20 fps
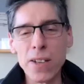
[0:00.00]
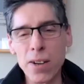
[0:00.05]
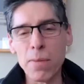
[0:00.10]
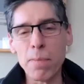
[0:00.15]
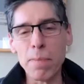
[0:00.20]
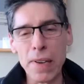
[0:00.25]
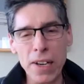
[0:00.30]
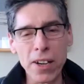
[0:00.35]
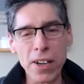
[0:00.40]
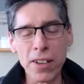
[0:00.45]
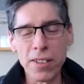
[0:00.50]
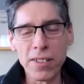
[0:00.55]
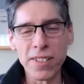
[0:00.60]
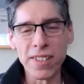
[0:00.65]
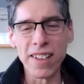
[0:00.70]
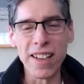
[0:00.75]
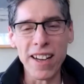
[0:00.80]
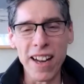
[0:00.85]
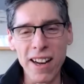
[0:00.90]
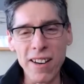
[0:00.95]
your beer.
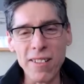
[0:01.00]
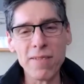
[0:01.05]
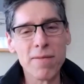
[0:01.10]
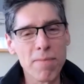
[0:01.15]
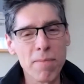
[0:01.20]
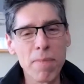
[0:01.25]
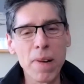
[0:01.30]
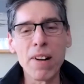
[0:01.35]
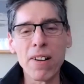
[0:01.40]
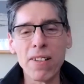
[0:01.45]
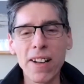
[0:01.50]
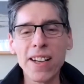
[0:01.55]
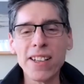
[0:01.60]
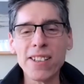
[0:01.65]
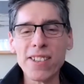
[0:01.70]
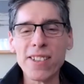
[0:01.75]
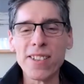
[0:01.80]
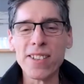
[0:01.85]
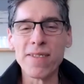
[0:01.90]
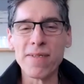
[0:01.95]
That barrel aged
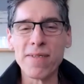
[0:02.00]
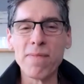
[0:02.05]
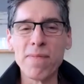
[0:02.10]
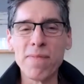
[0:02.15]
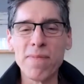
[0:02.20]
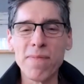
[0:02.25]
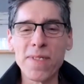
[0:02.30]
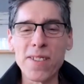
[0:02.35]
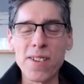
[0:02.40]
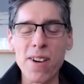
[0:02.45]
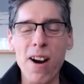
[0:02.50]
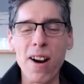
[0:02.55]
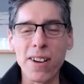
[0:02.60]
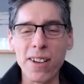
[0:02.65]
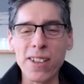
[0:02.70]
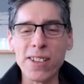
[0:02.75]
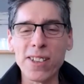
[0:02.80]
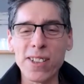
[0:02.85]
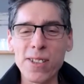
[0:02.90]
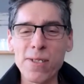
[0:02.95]

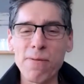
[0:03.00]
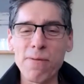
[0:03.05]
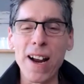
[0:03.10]
Darkness is